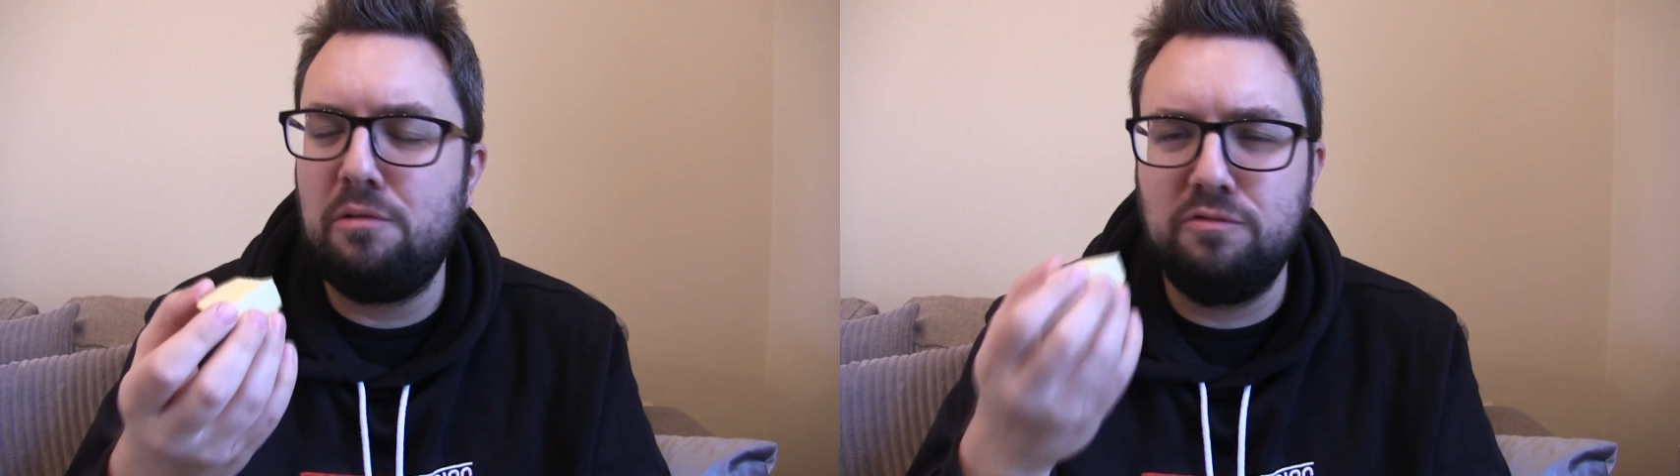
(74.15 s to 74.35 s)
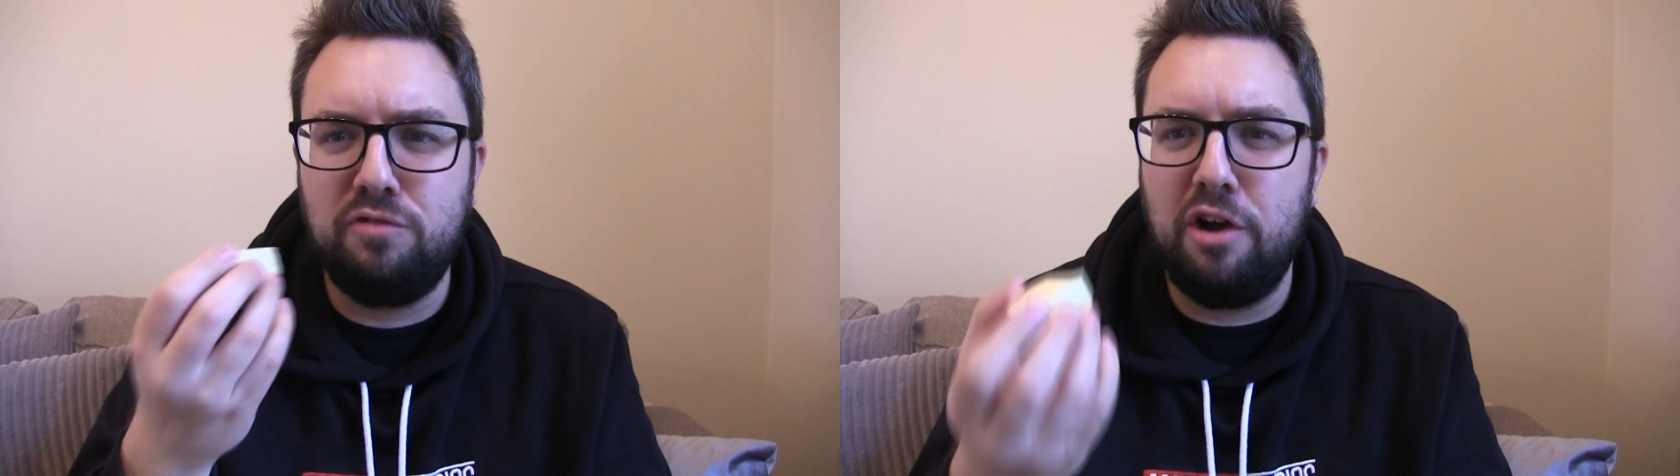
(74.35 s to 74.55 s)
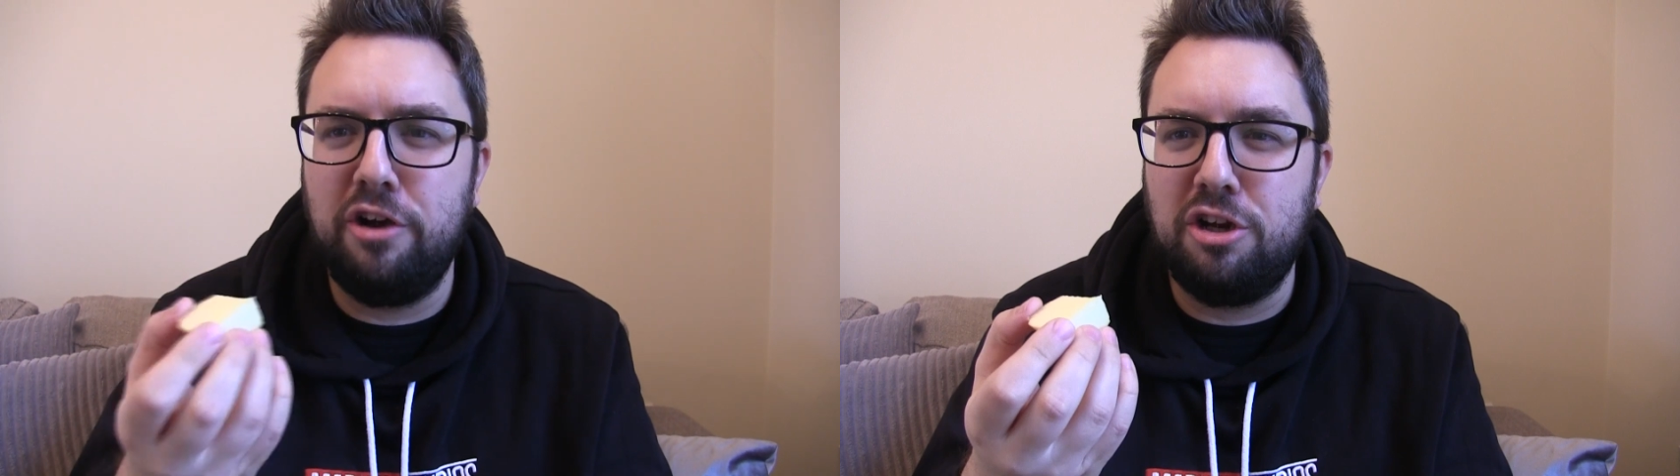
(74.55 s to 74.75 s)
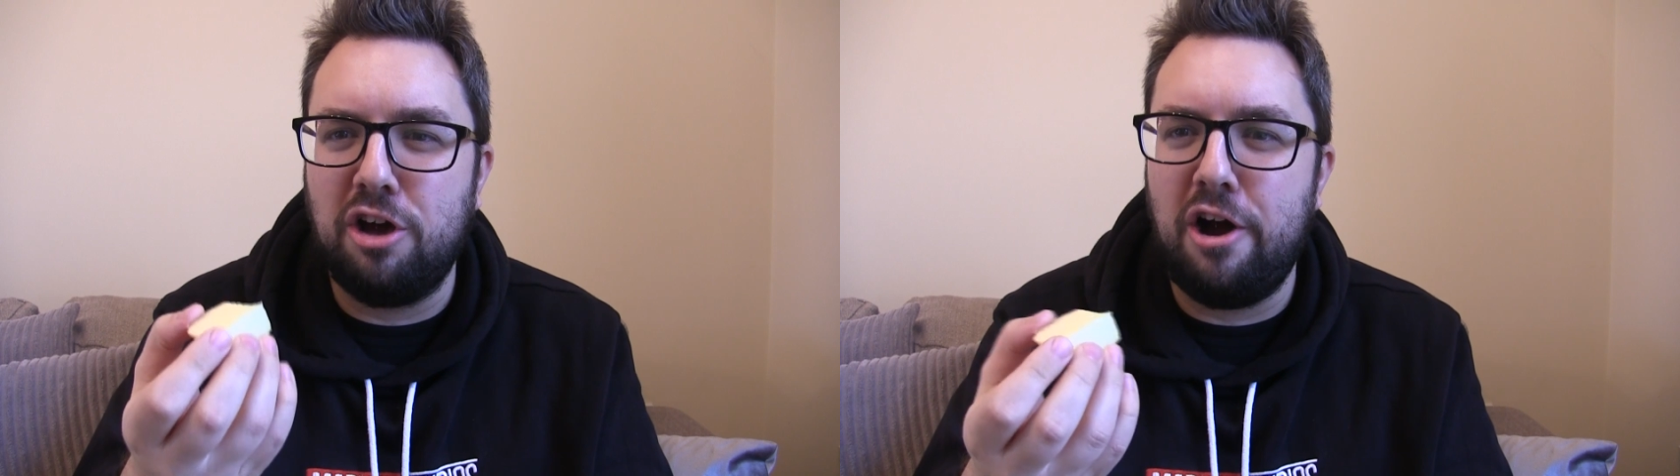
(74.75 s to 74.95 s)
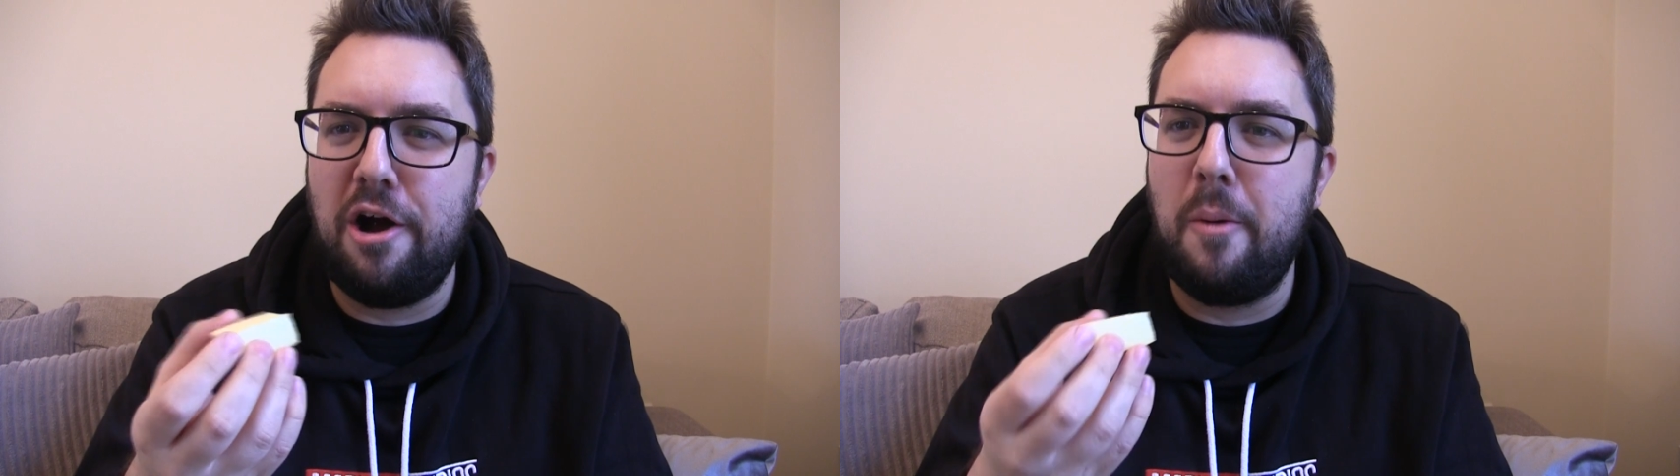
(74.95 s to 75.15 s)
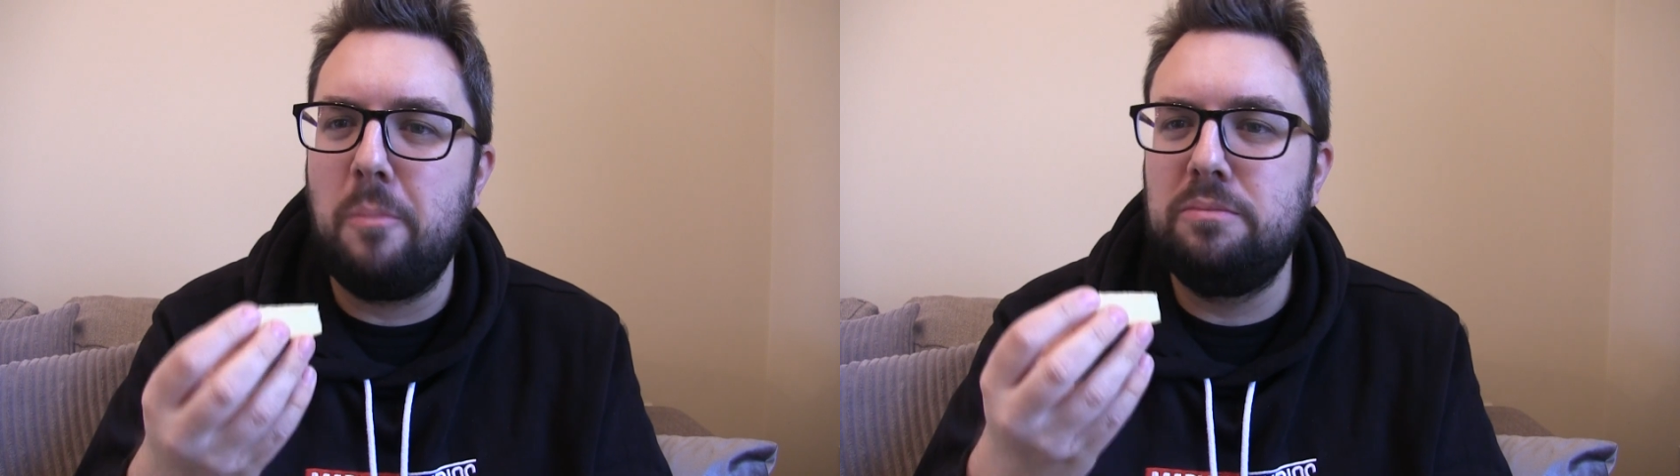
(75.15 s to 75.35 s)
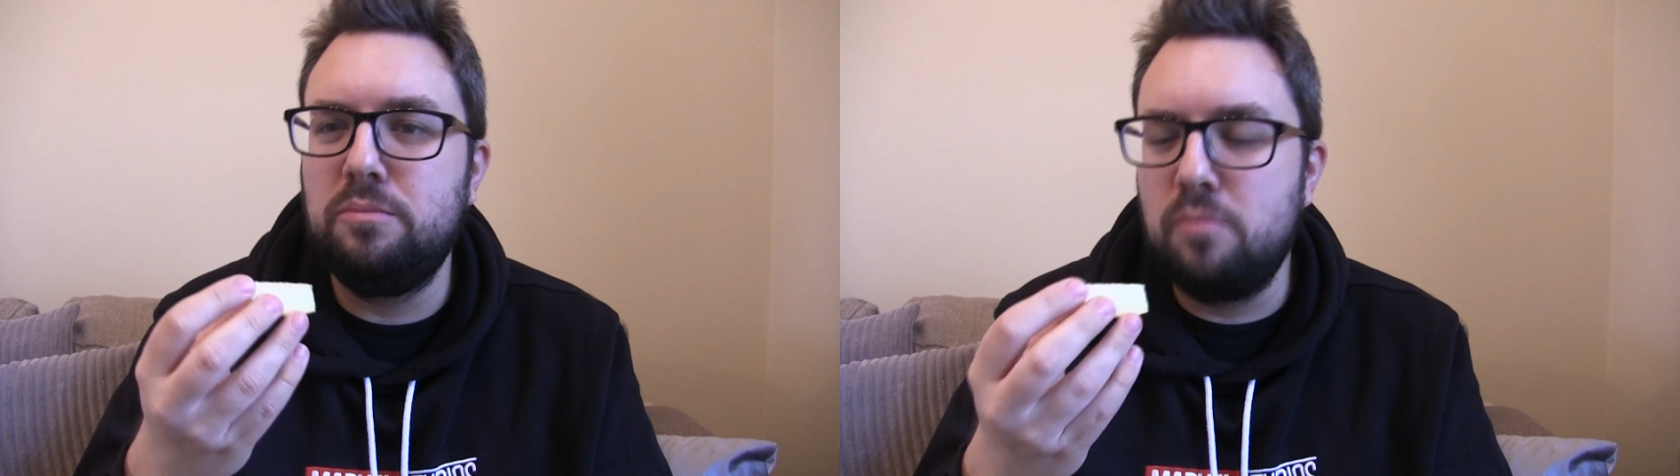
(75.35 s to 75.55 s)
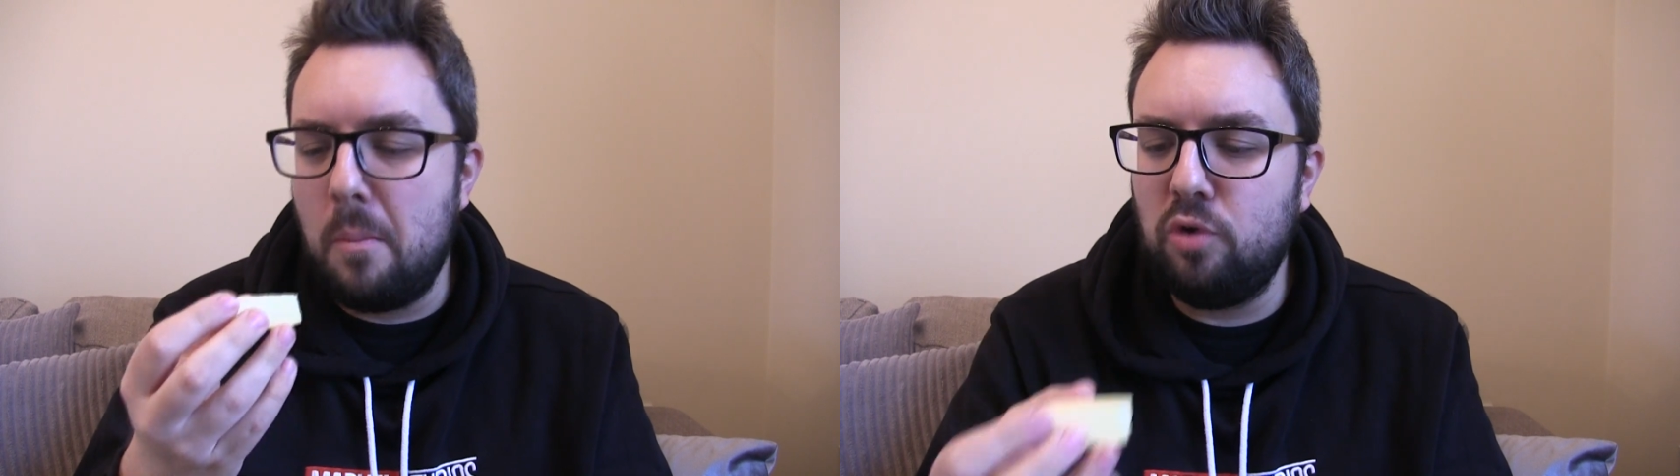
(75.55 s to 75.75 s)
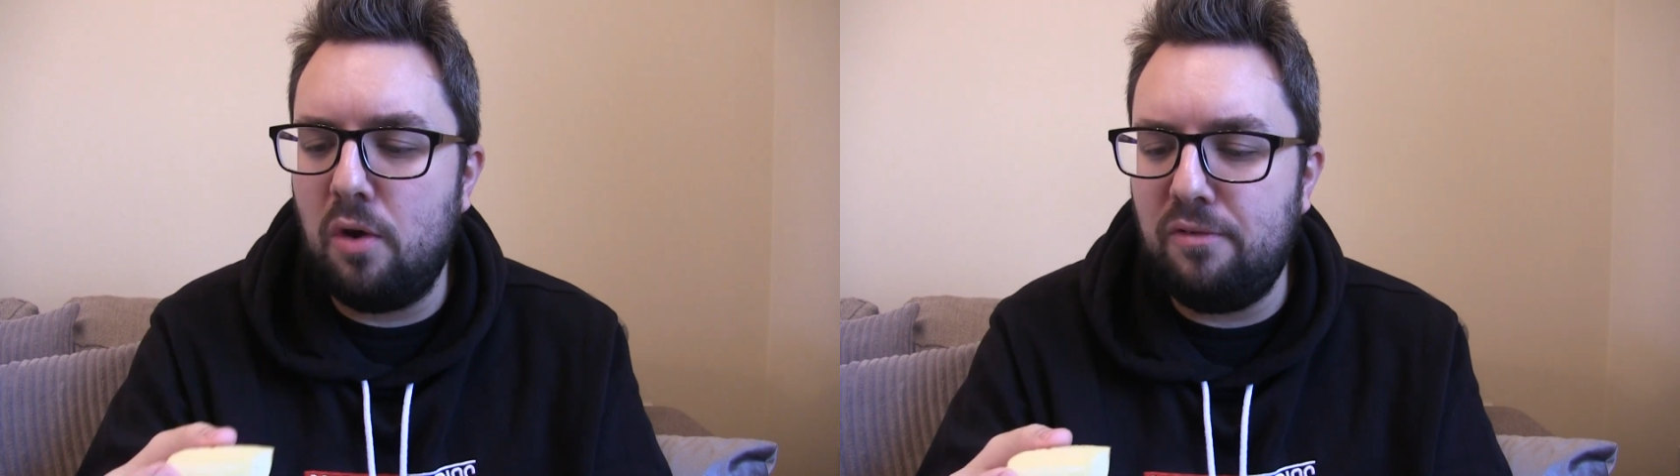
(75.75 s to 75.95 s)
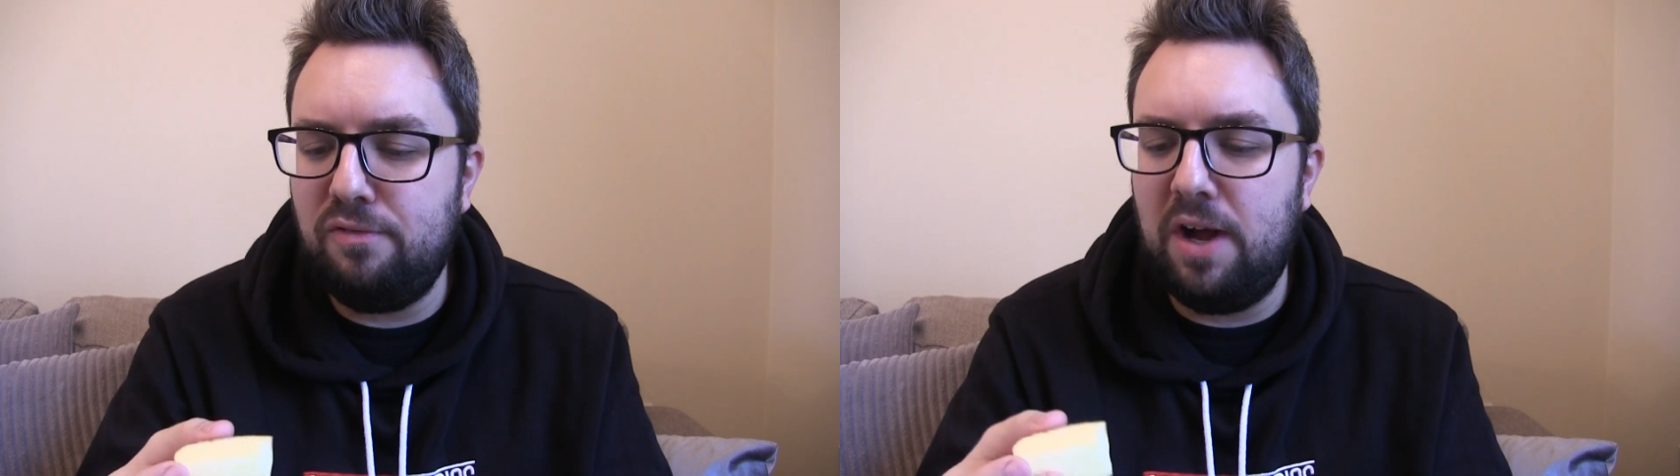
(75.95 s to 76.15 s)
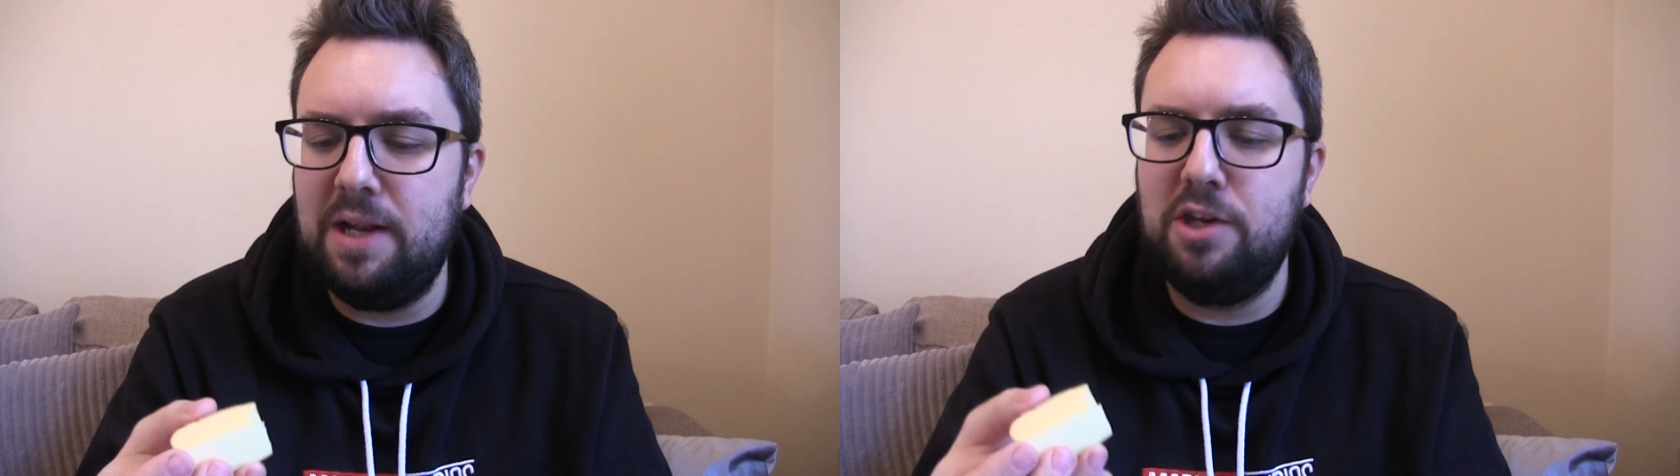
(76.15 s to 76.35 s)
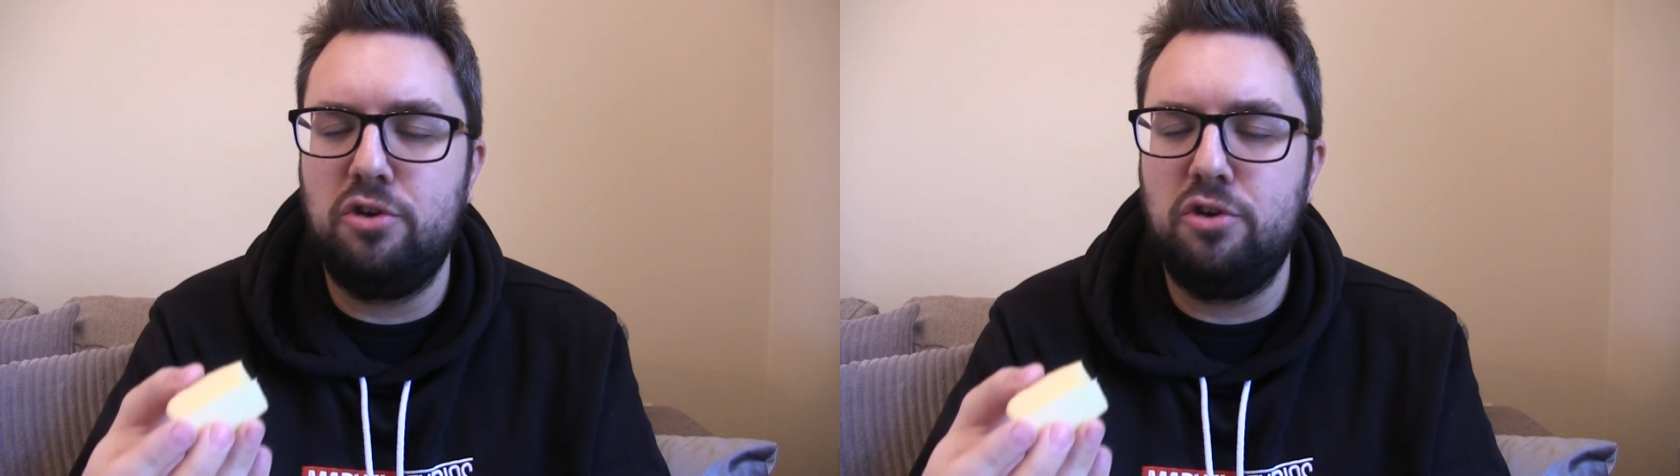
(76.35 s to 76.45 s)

very tart, fairly